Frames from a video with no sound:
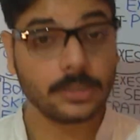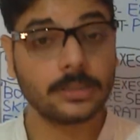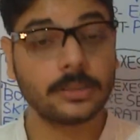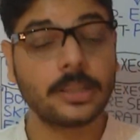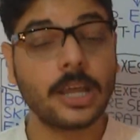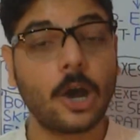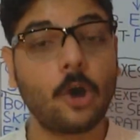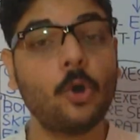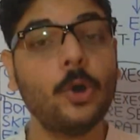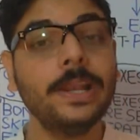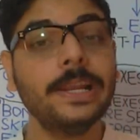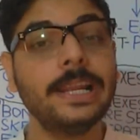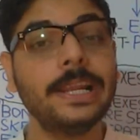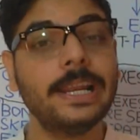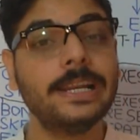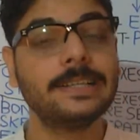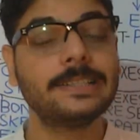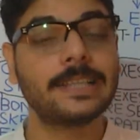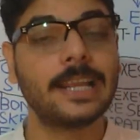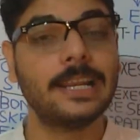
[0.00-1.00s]
the oil
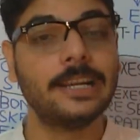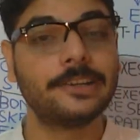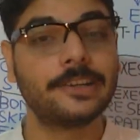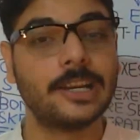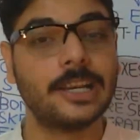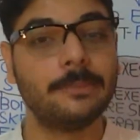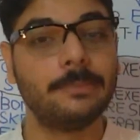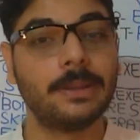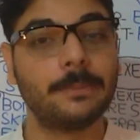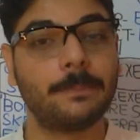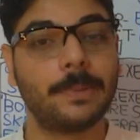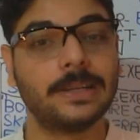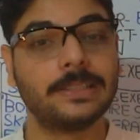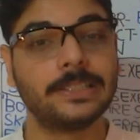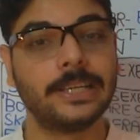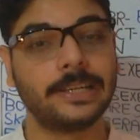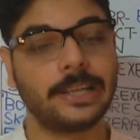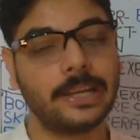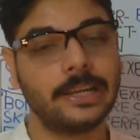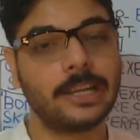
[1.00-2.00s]
glands are literally being
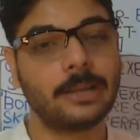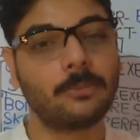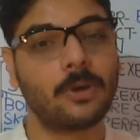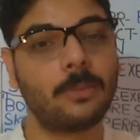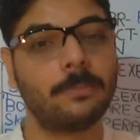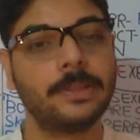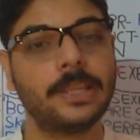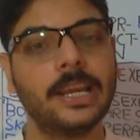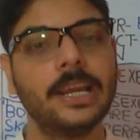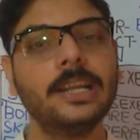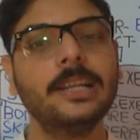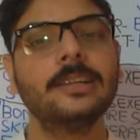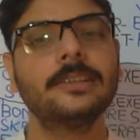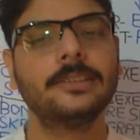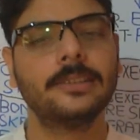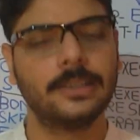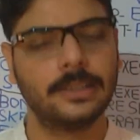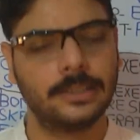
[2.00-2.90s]
present in term of their